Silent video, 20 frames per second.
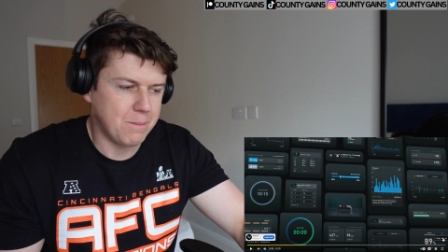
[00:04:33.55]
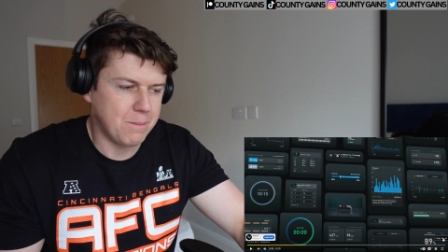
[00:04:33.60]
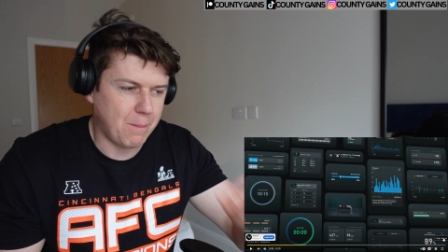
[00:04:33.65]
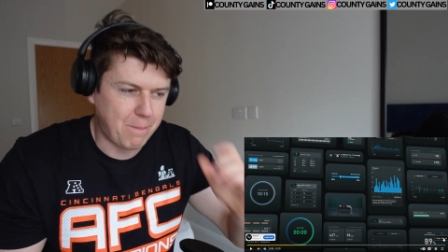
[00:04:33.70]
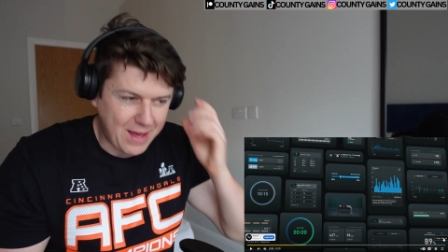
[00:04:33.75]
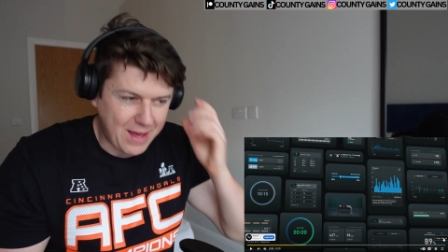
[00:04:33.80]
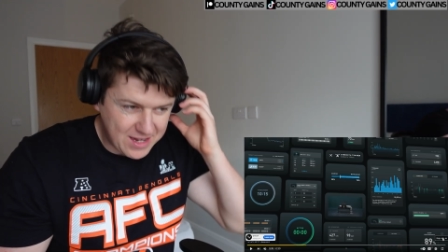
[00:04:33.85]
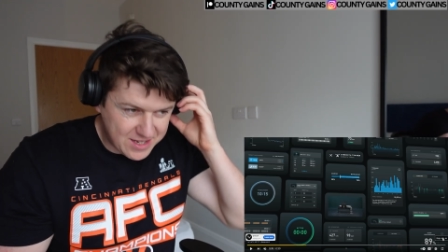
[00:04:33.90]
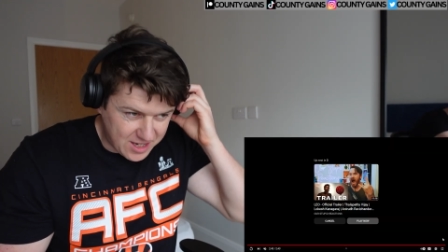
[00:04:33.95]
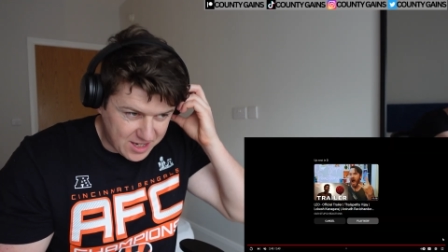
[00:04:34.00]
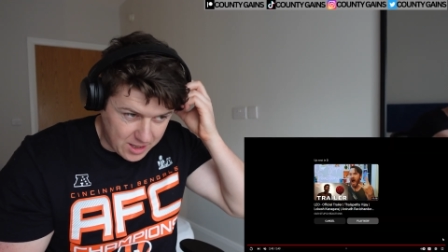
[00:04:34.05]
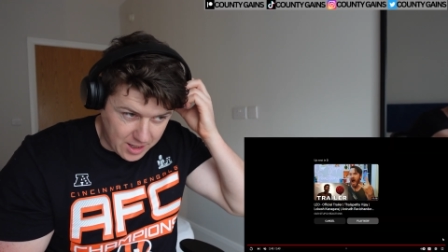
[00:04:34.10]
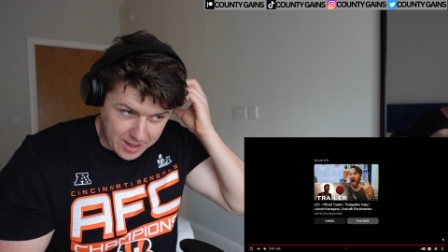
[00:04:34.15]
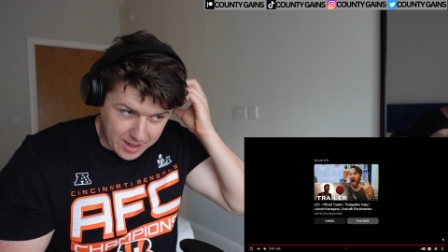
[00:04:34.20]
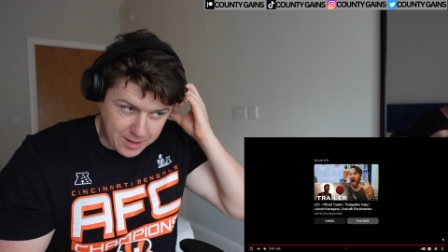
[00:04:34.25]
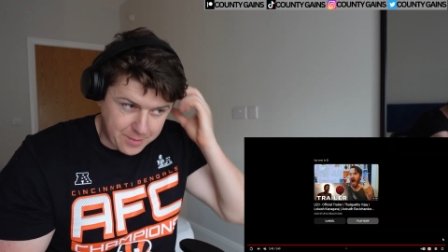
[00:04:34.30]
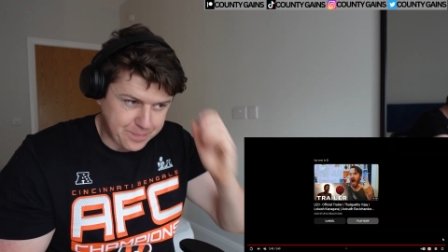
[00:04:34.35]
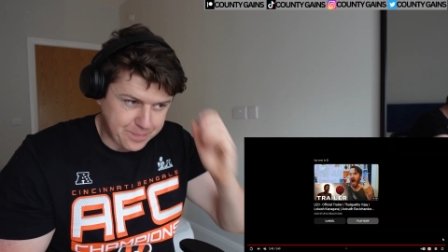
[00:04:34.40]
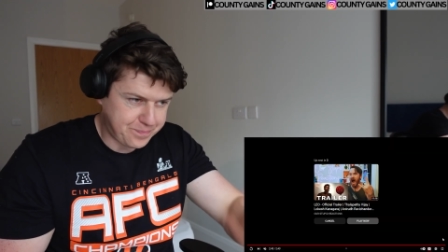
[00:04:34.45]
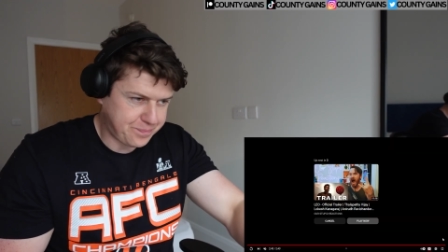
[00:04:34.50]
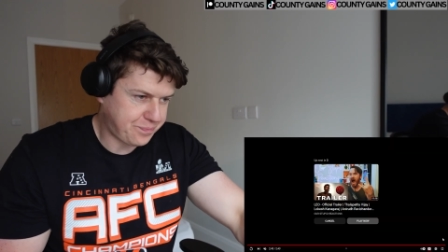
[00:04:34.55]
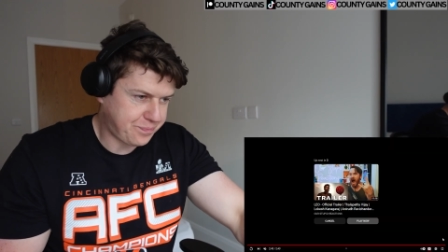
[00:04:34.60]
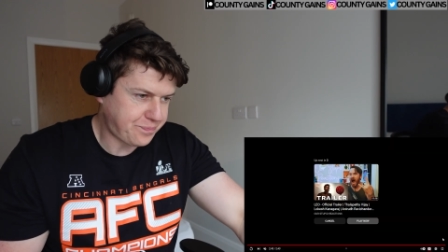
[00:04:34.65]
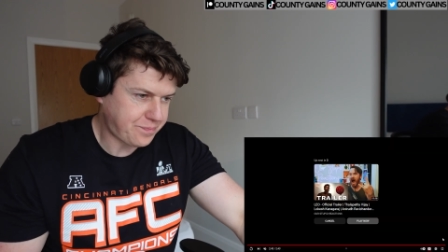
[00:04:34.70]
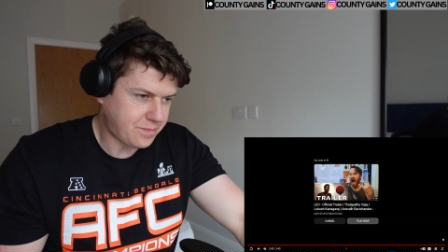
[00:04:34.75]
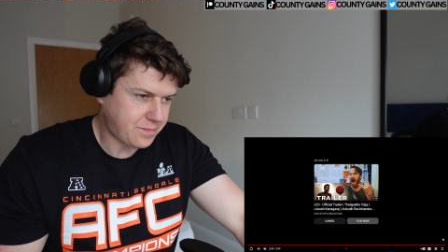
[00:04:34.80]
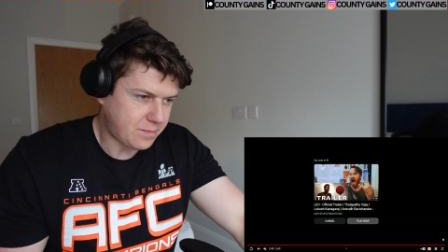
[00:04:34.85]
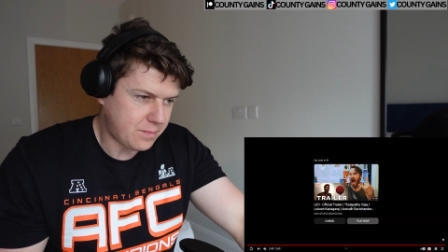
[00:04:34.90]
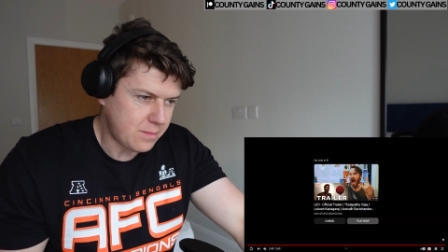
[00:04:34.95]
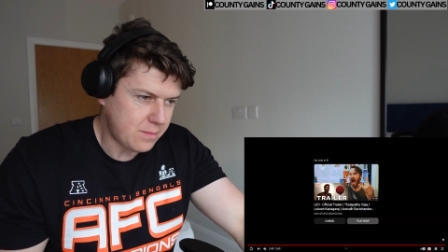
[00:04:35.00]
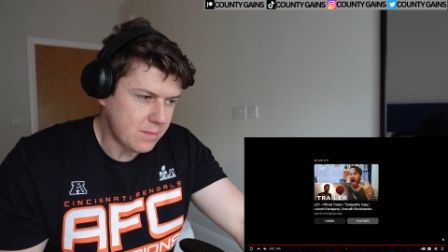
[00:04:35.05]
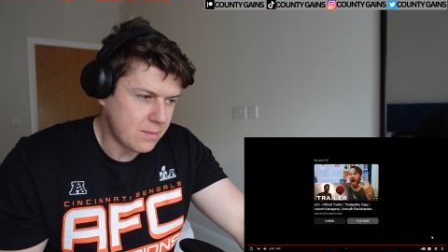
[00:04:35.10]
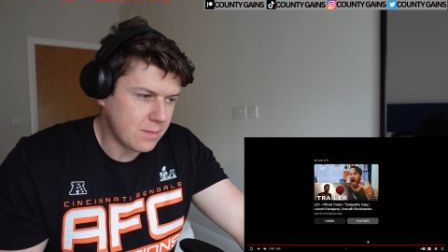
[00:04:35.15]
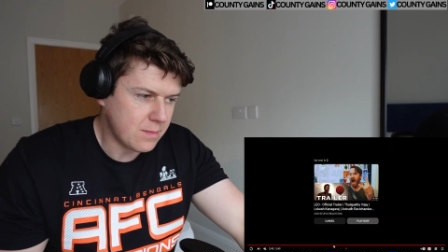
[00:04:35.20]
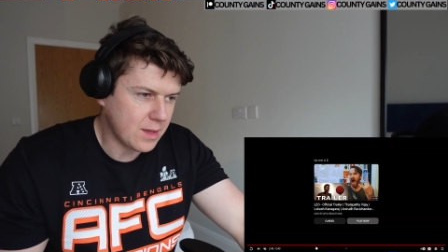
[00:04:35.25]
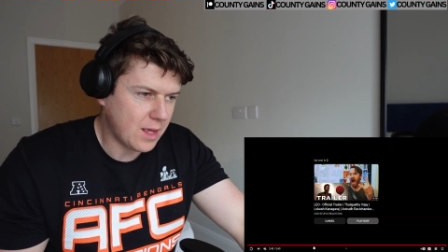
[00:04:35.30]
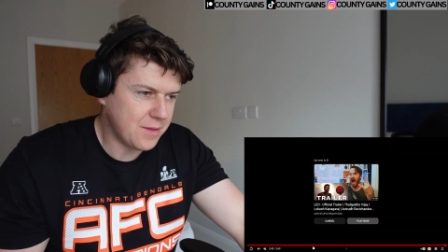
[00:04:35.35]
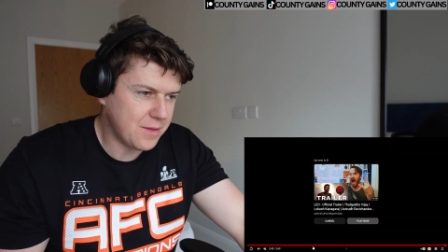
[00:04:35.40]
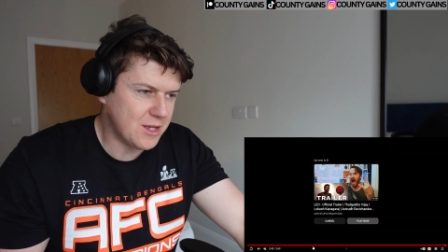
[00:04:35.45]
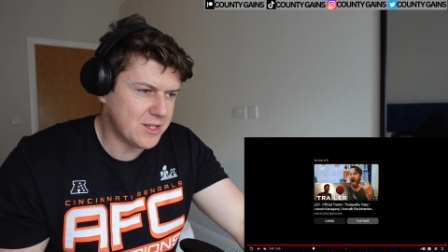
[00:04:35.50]
but basically
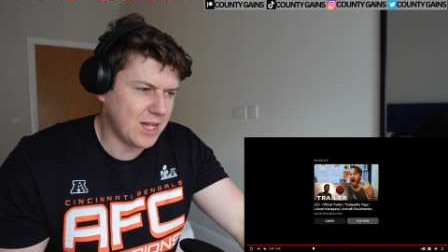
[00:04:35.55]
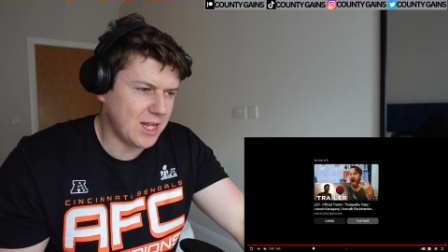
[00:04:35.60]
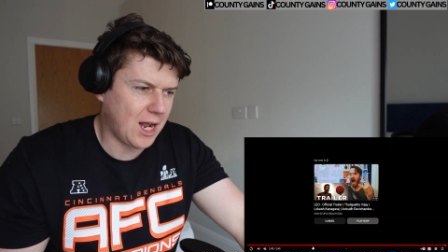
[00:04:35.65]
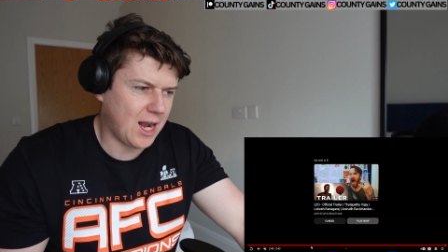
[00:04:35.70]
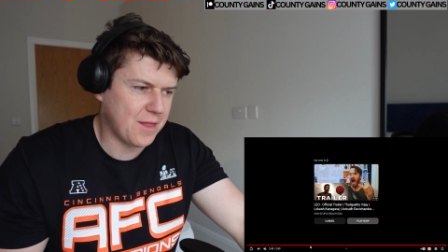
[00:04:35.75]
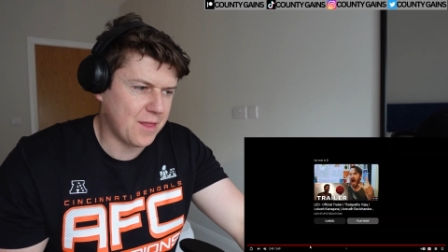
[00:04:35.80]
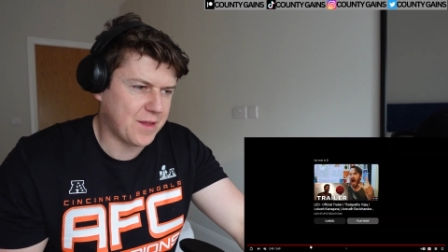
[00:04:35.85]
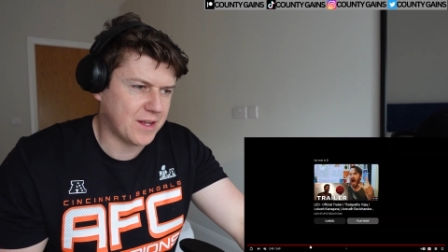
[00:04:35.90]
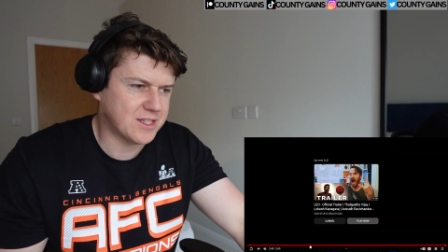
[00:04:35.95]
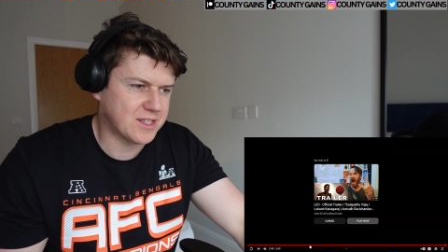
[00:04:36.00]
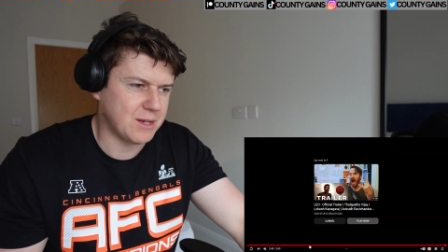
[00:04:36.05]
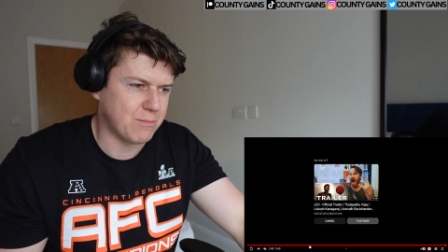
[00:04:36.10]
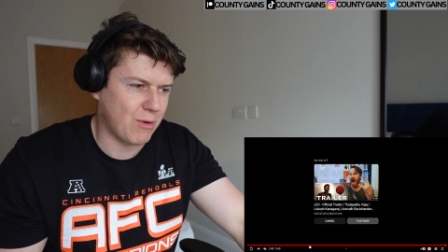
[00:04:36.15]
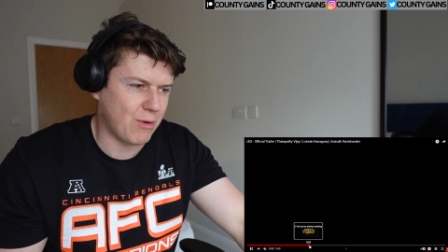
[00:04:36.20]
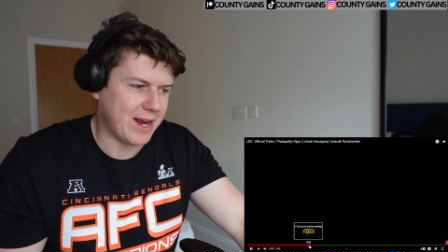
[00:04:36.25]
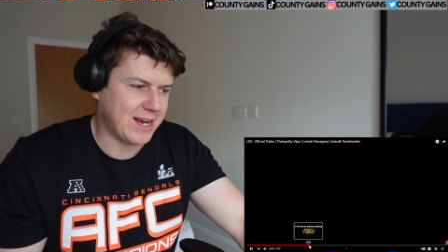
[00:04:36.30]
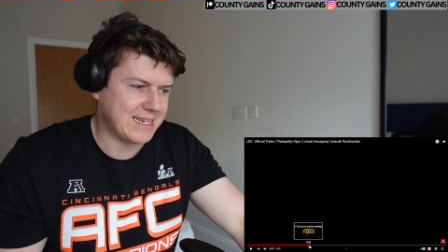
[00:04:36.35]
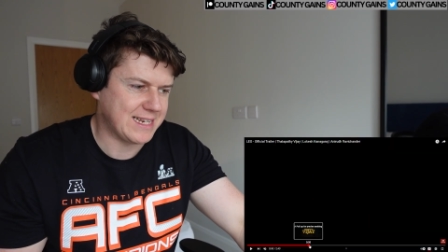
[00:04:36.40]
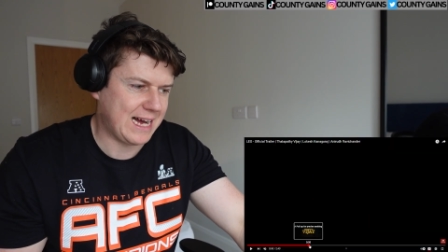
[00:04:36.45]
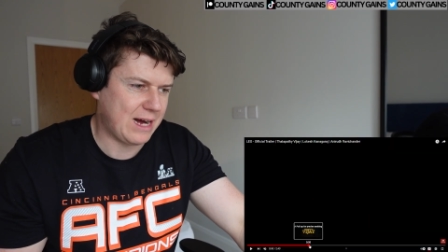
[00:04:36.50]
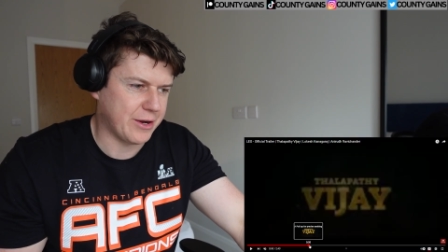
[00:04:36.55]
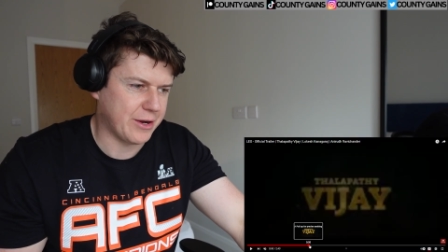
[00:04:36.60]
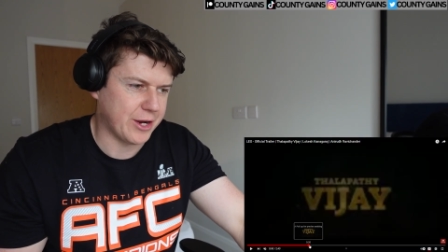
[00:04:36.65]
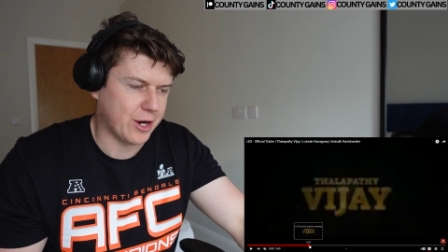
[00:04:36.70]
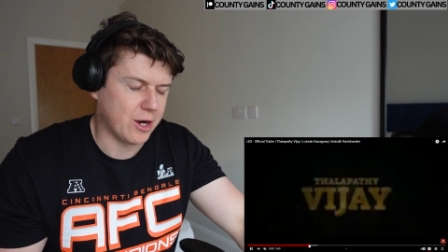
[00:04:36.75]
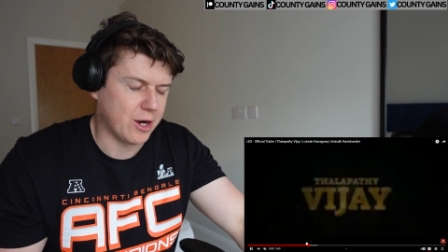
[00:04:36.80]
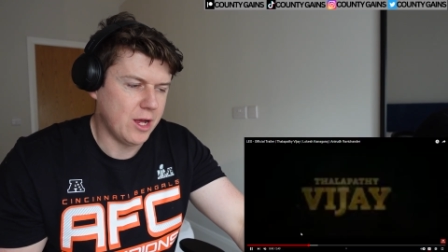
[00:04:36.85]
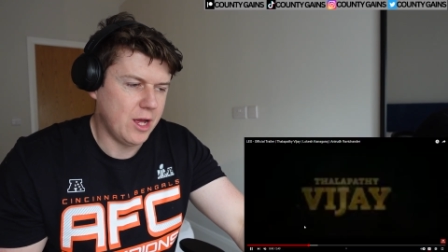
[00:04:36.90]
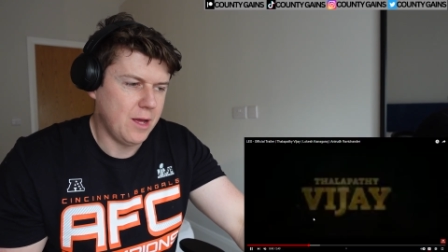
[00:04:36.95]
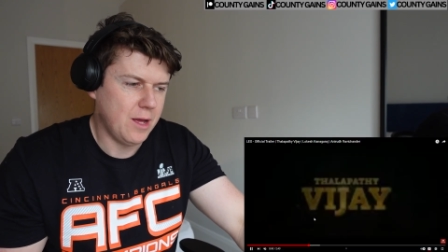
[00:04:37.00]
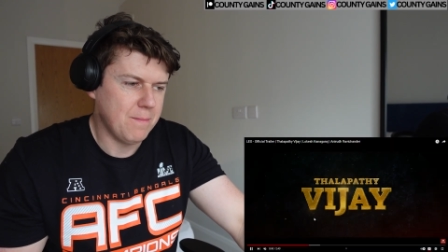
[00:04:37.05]
there's a lot of things to break down here.